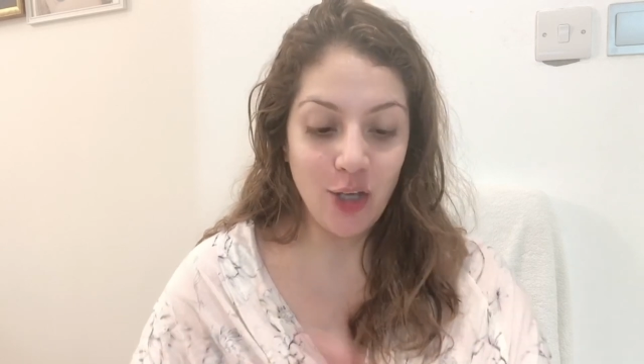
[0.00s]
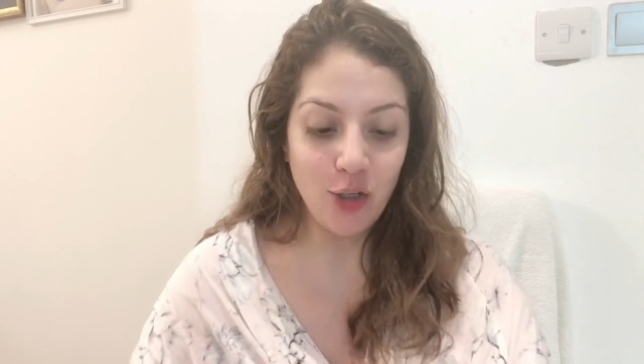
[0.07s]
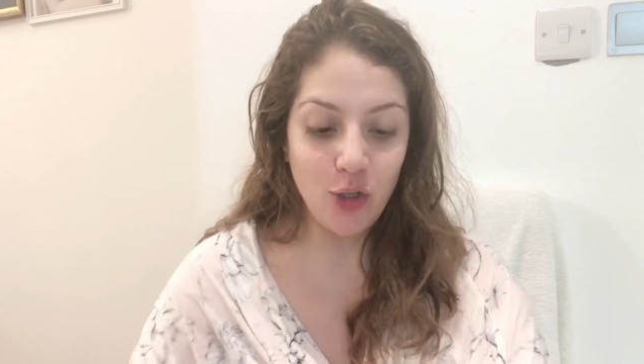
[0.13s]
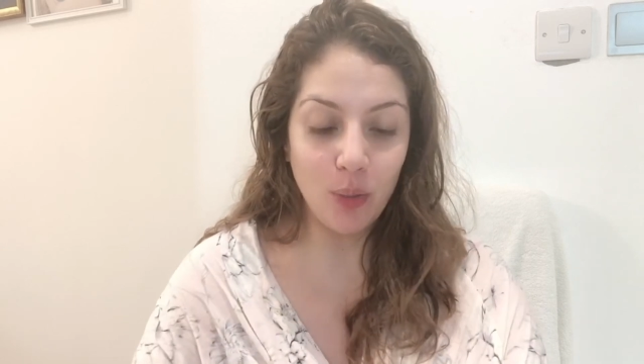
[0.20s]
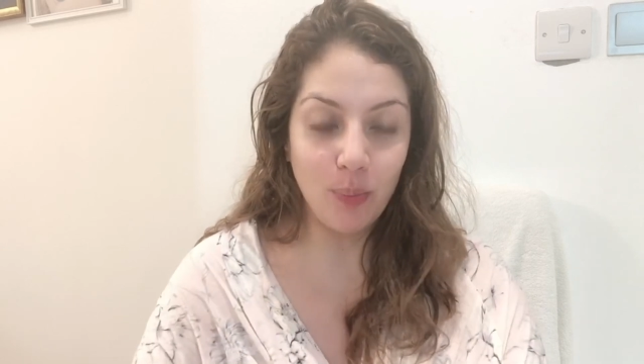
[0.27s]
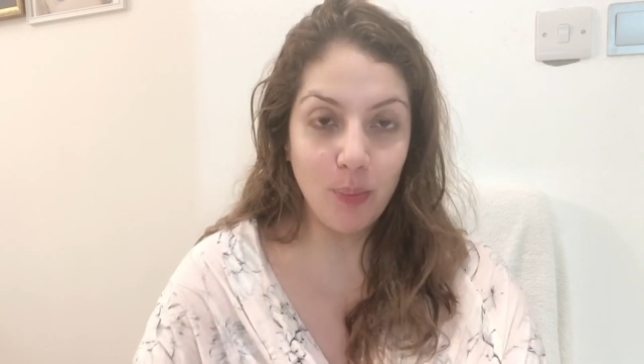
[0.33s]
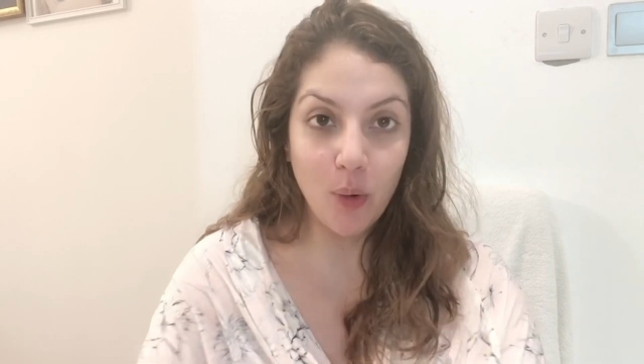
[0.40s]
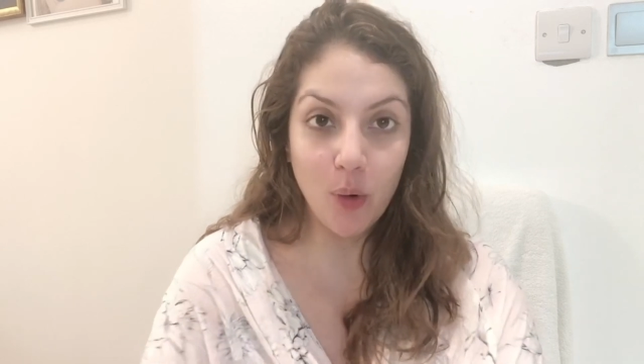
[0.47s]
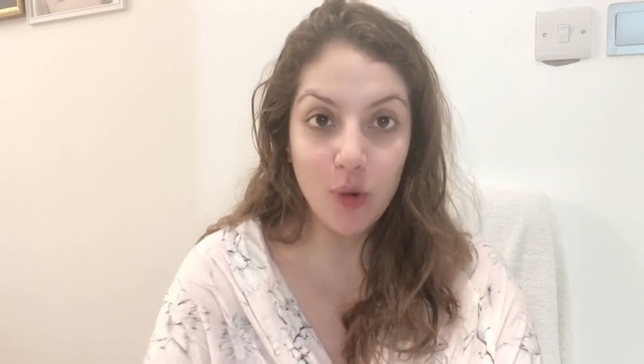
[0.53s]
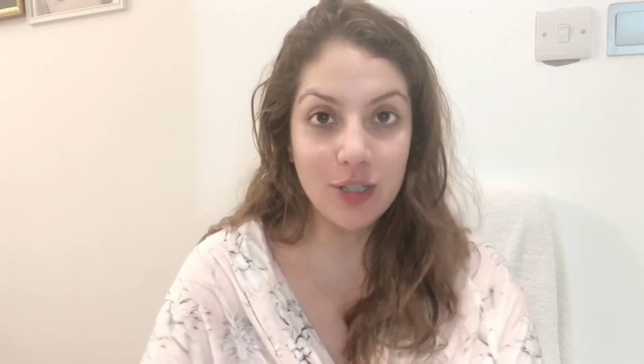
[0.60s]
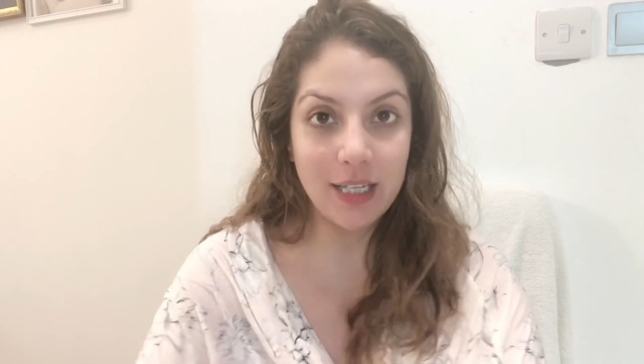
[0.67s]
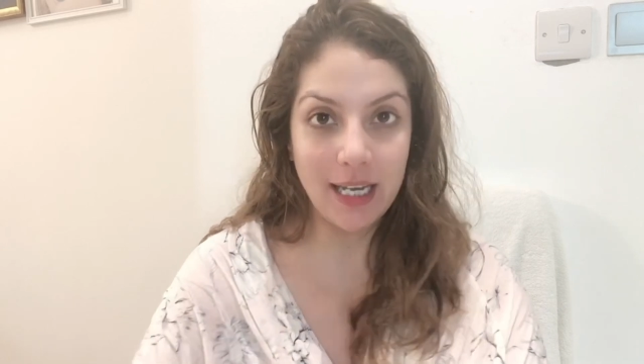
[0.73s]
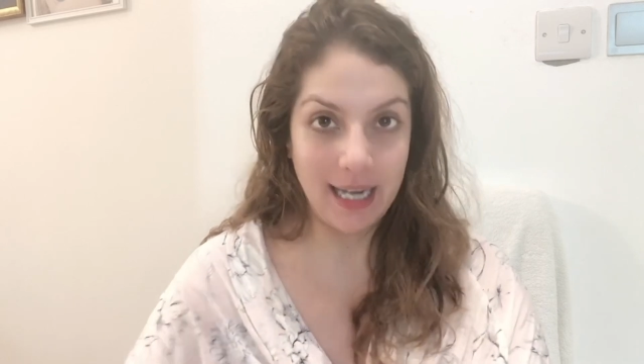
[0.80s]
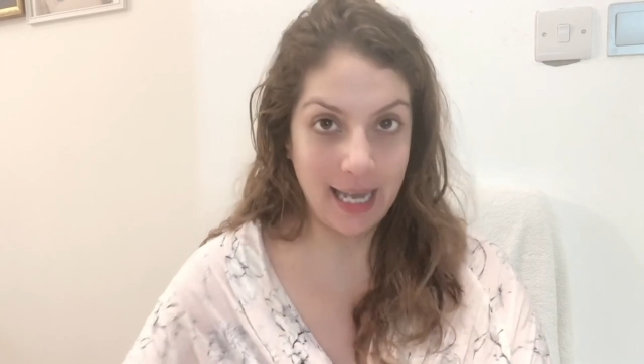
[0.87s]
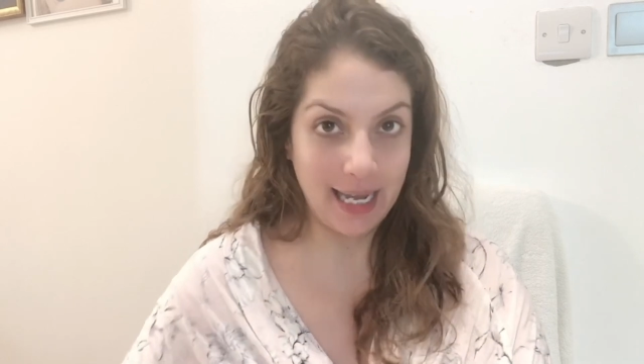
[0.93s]
Your pores
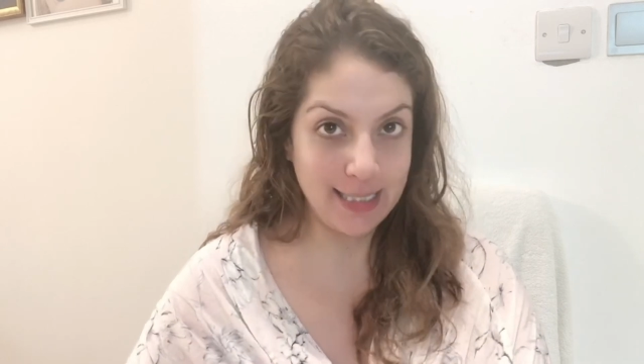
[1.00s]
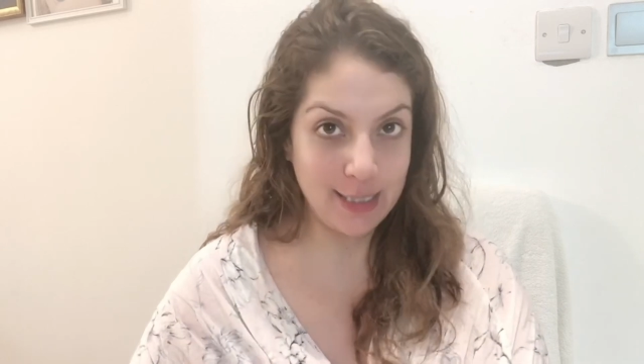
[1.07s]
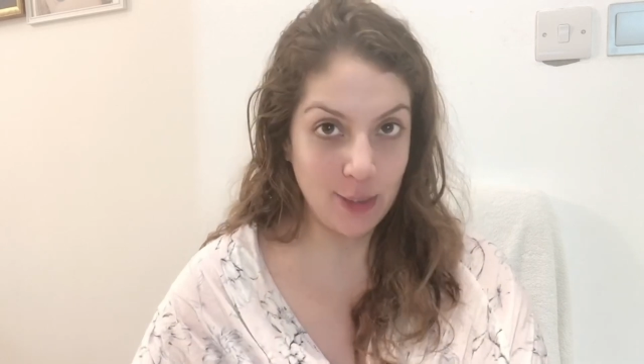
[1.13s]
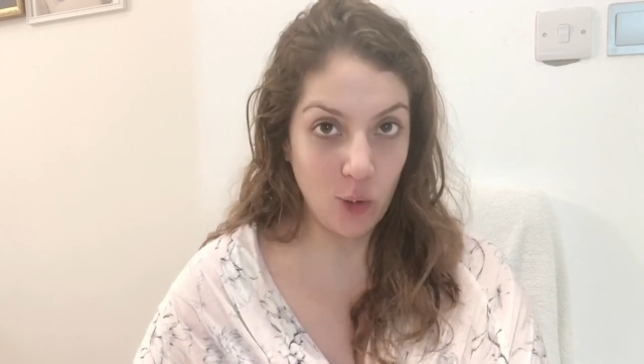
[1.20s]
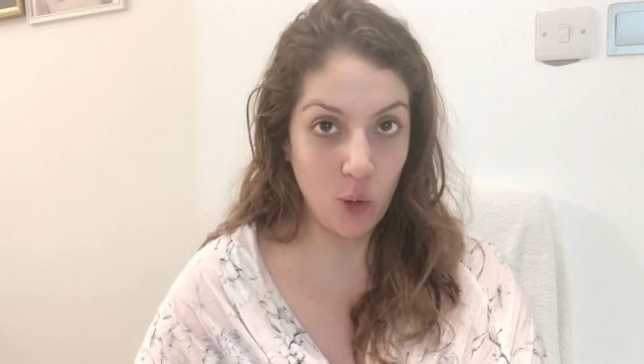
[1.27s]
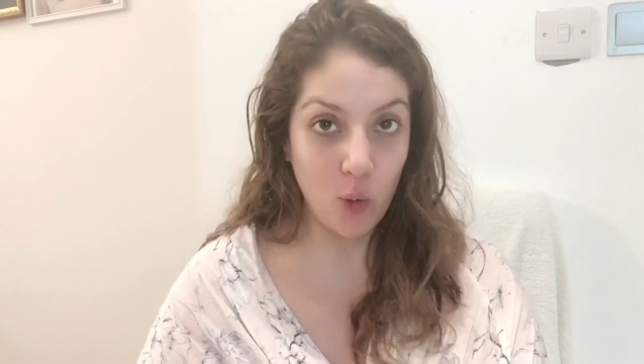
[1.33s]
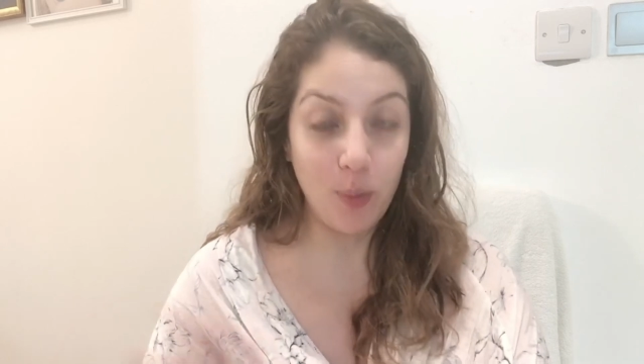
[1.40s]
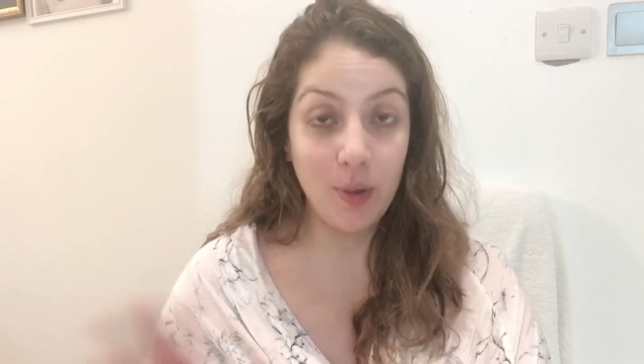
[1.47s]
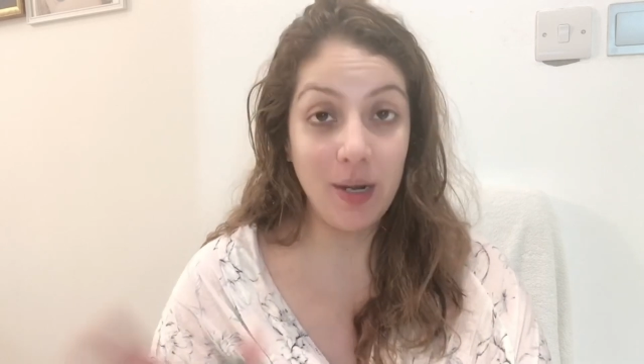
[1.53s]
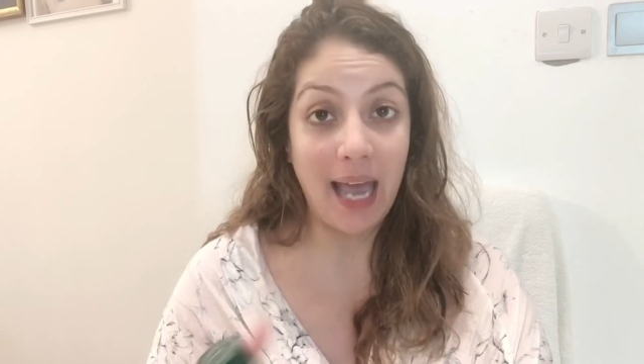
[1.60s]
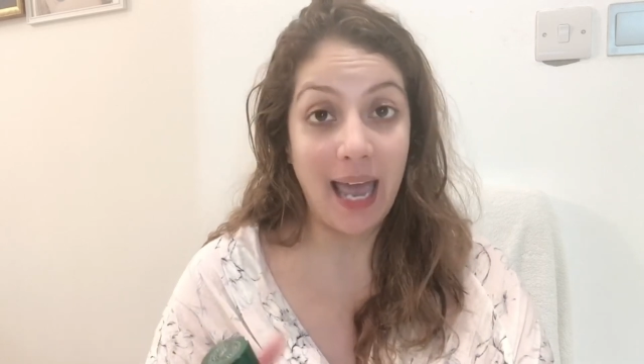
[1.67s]
are nice and open,